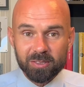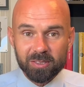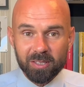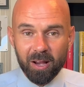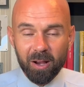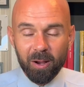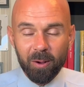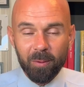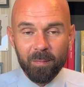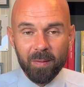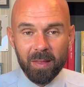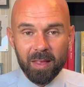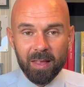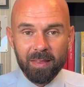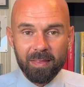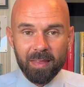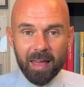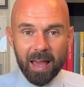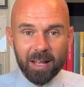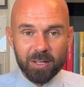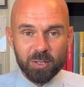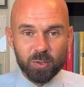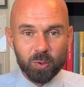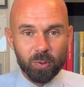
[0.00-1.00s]
So
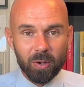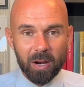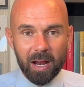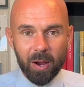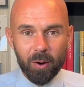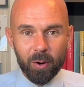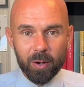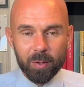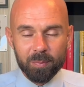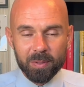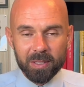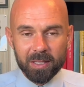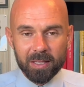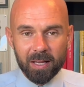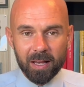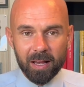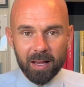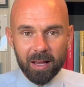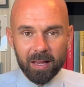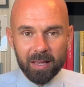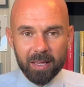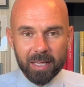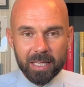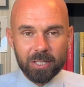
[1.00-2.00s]
that's where I would be
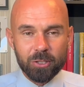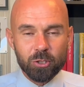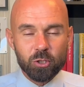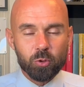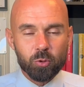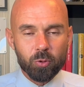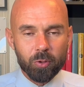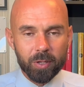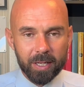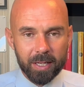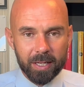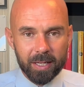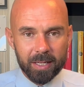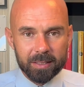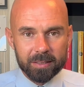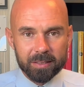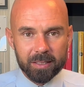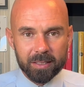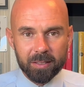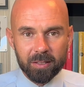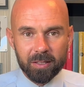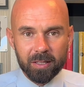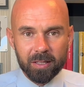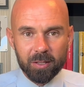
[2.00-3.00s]
intrigued,
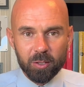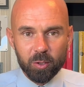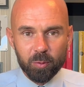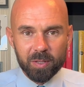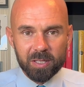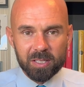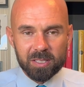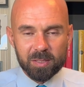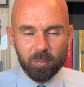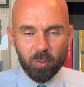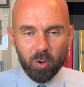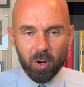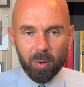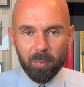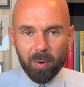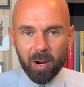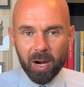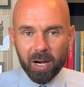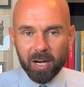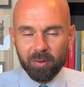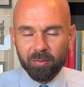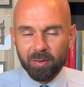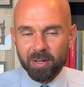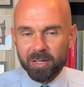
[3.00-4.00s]
and there'd be some more
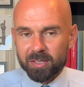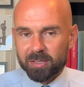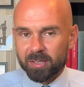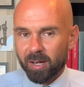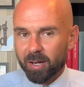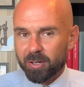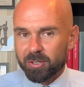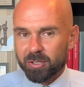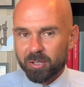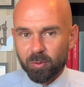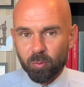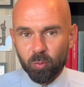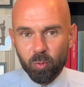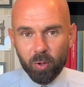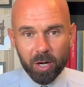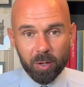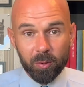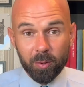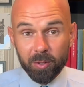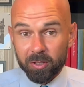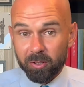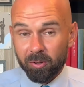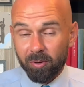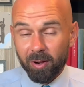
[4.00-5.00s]
market research and work
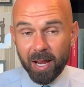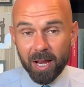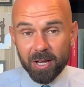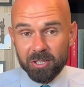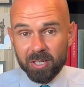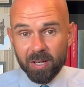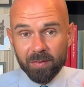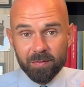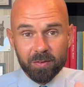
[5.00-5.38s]
with your agent.